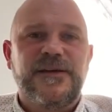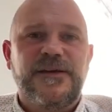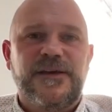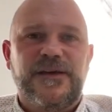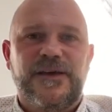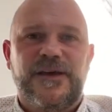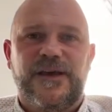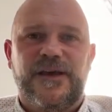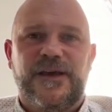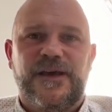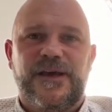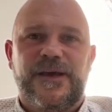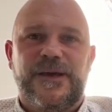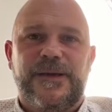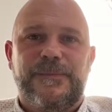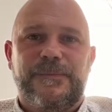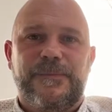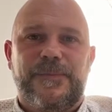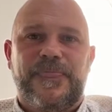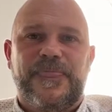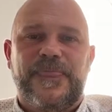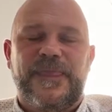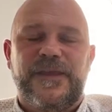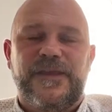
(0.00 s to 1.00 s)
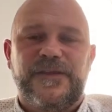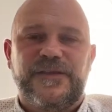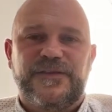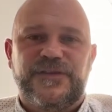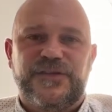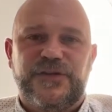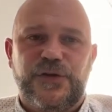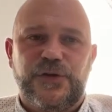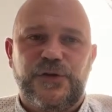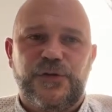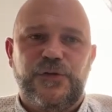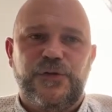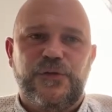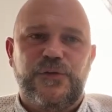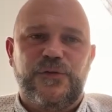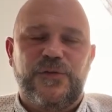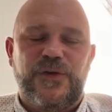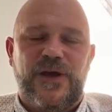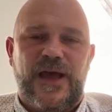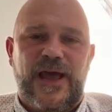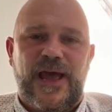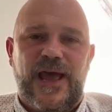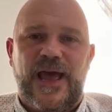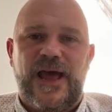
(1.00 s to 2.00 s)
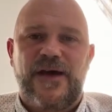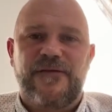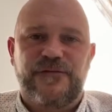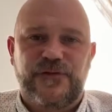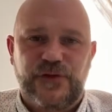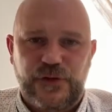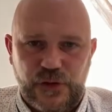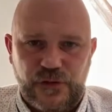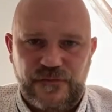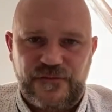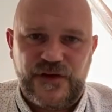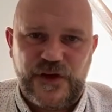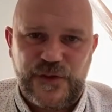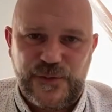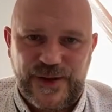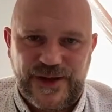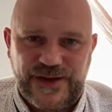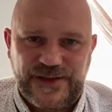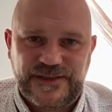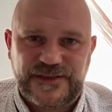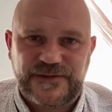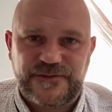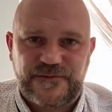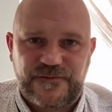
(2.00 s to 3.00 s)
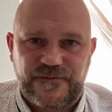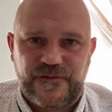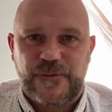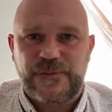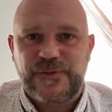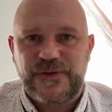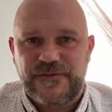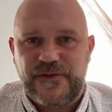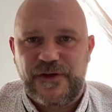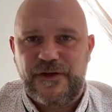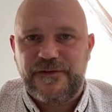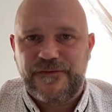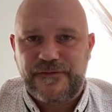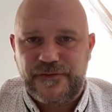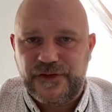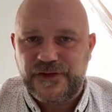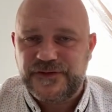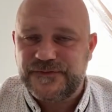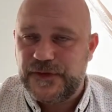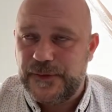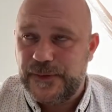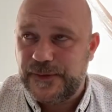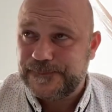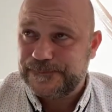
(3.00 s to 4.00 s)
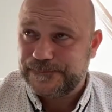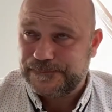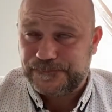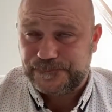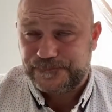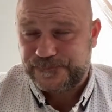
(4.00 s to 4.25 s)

to have good viewings from the very first viewing.